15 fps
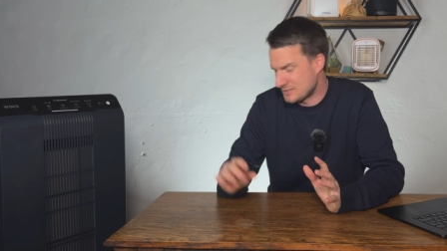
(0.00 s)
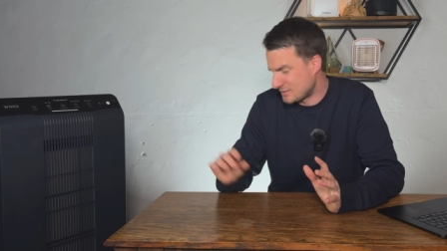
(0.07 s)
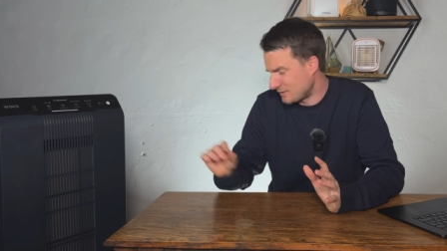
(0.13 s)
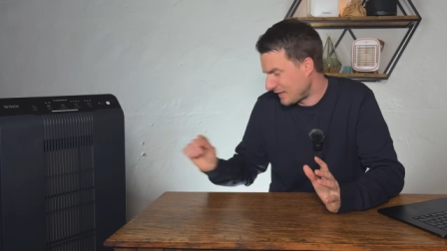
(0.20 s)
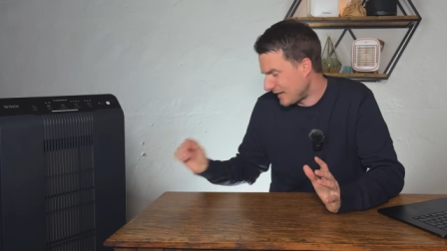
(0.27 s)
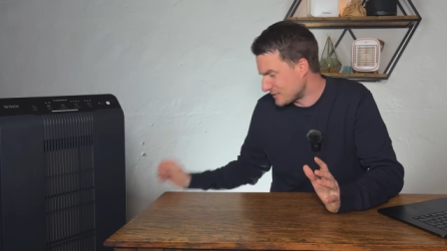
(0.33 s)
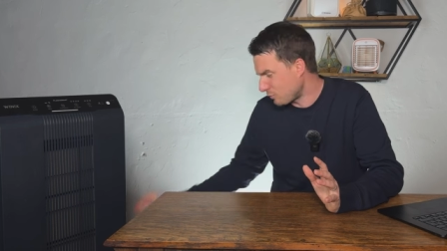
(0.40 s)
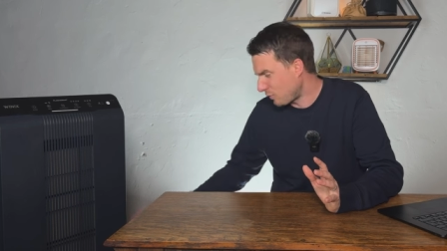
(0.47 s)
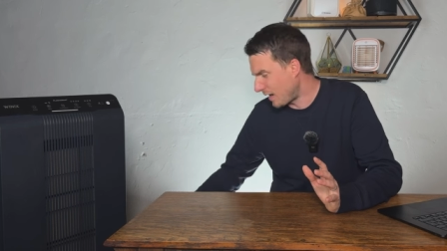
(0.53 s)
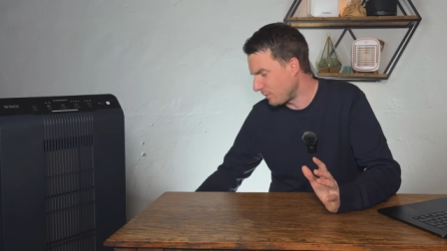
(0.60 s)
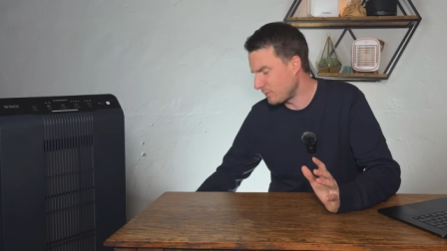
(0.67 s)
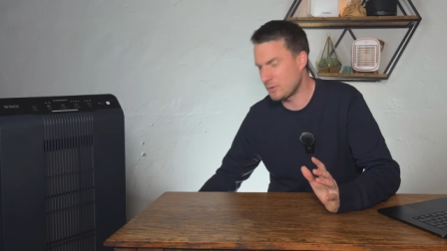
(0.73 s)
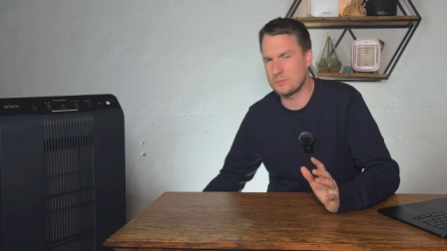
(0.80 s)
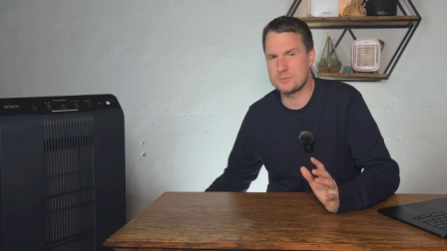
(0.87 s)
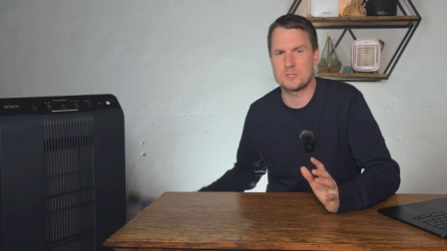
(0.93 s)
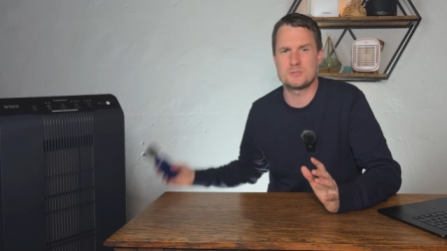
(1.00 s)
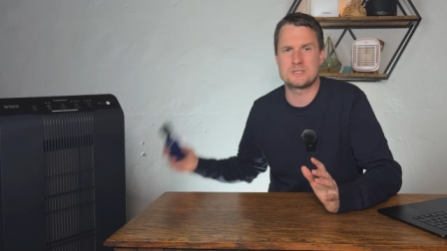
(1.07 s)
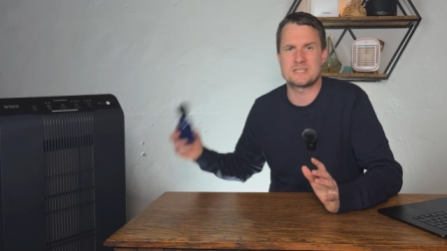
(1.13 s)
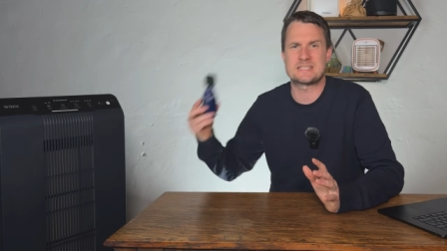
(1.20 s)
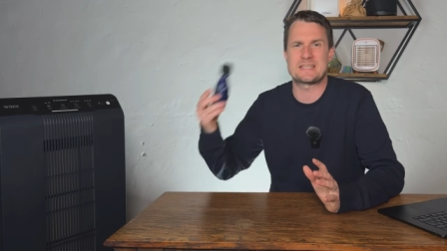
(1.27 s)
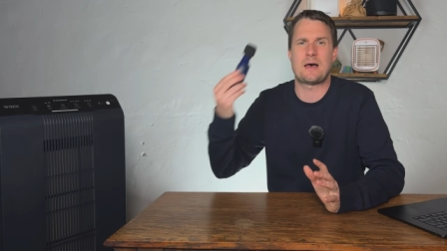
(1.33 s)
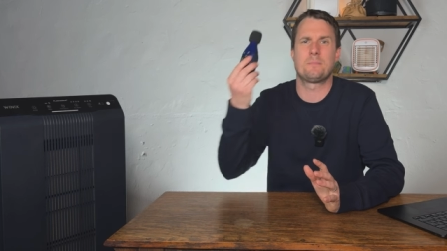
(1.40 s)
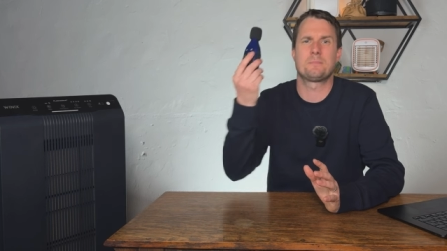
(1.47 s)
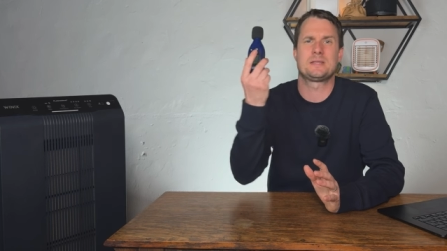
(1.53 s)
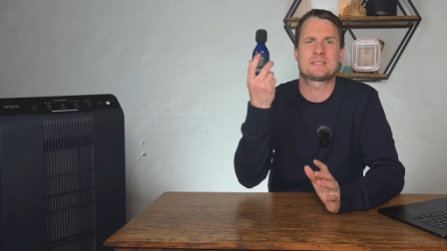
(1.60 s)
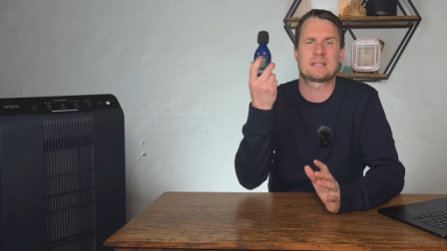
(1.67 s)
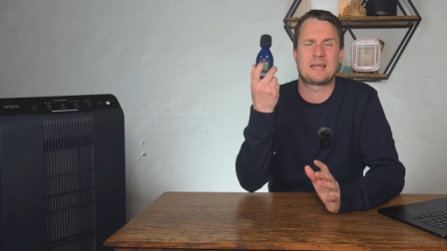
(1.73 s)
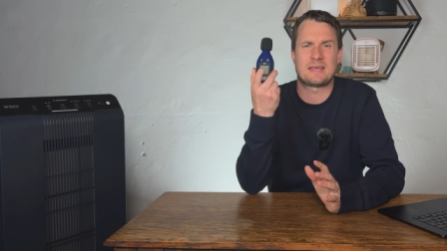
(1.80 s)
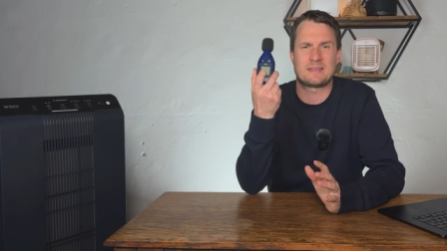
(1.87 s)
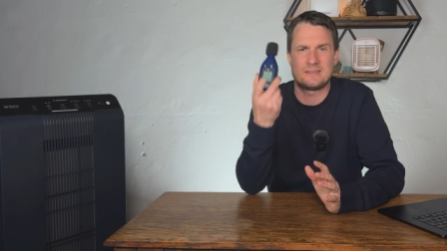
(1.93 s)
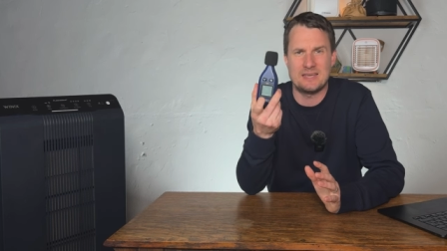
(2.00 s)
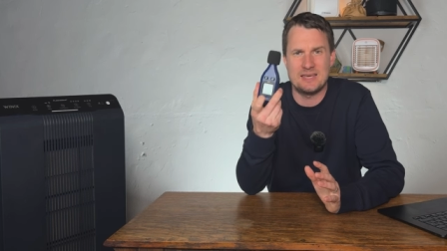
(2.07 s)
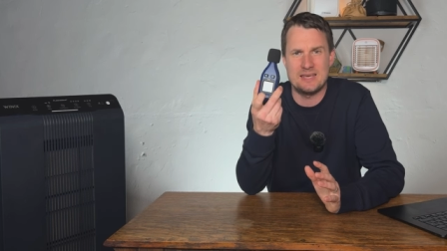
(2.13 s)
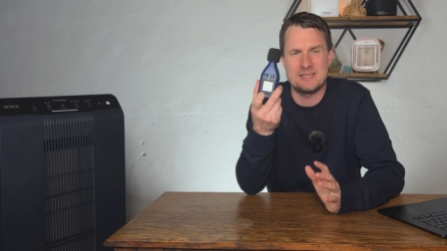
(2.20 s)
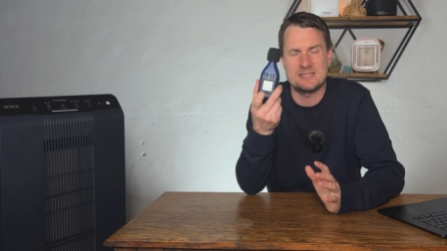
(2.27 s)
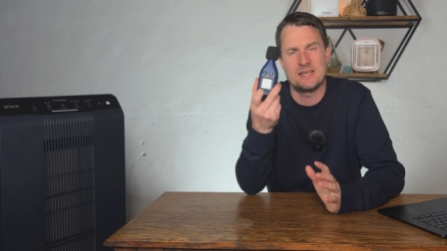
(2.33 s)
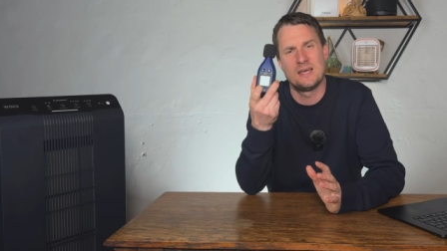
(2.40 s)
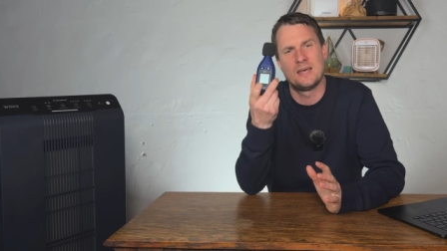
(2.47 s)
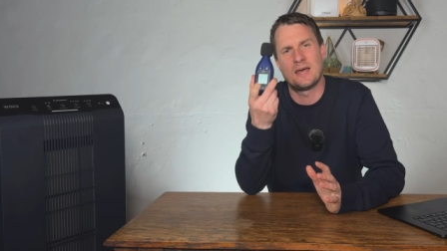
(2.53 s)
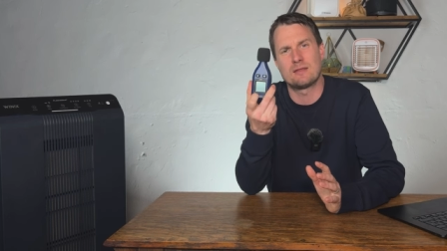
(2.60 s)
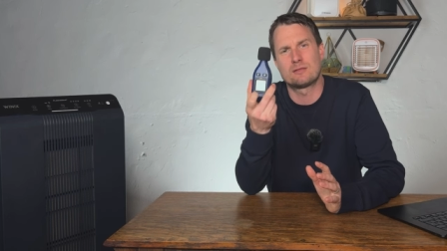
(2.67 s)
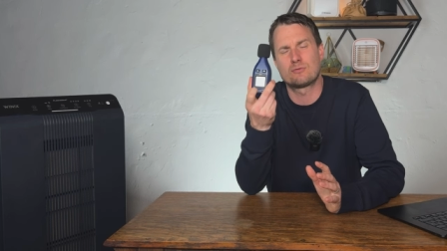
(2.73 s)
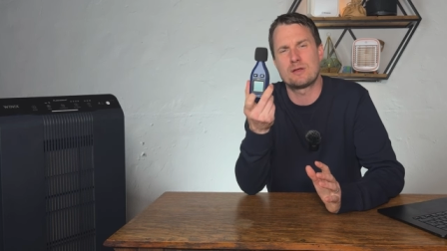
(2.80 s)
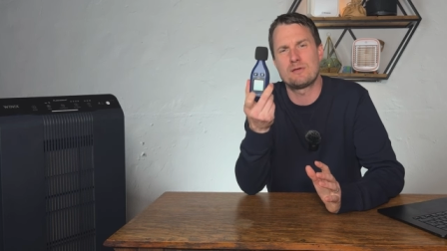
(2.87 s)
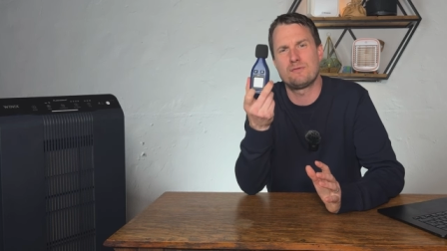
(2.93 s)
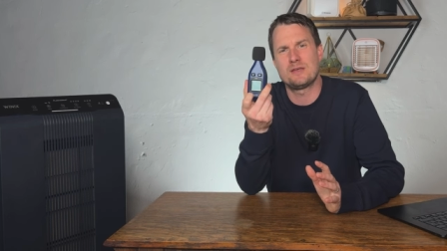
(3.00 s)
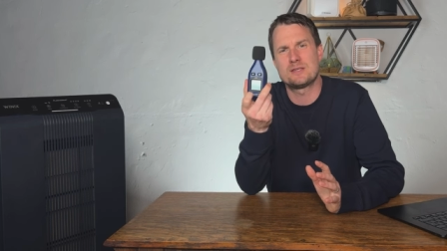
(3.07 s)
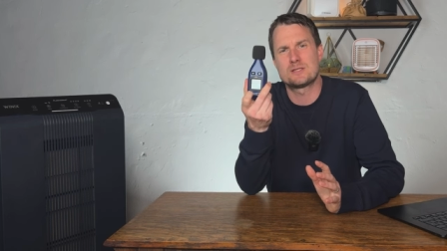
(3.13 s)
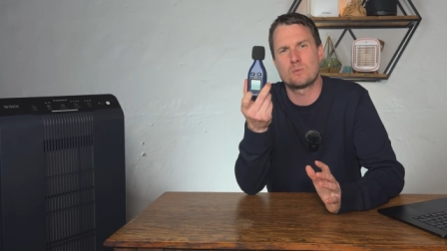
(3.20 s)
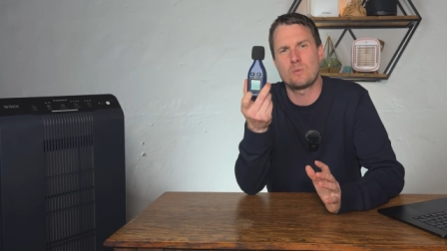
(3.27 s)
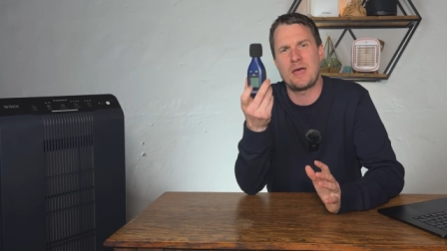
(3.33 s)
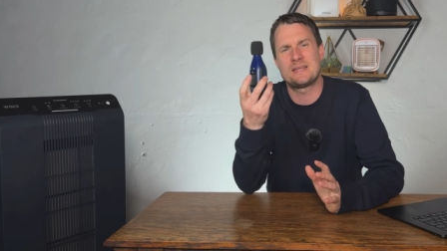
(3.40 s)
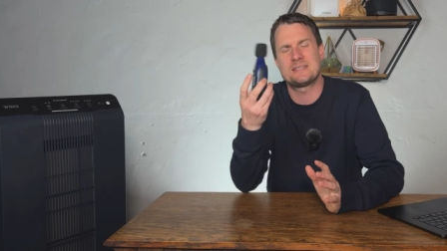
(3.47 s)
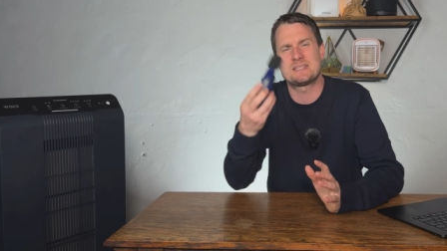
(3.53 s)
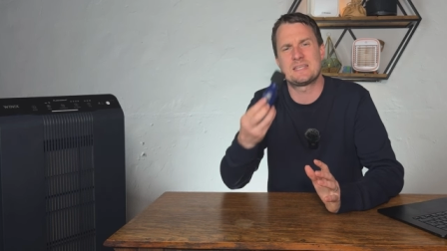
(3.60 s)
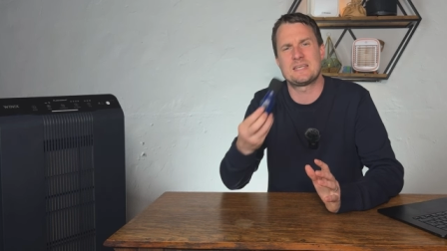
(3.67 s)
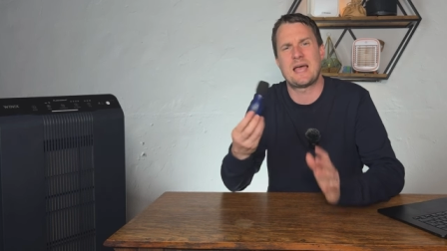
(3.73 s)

So that's why we always use a sound meter like this at three feet away to see